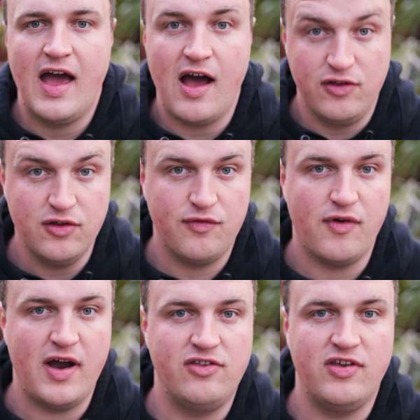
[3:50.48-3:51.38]
And the other
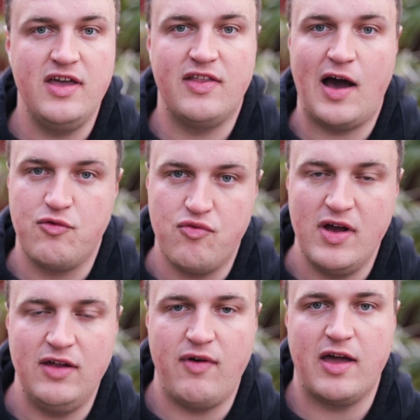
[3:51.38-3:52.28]
variety that I would
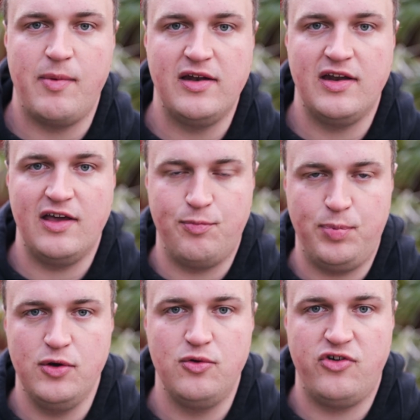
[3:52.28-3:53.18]
really recommend is Blue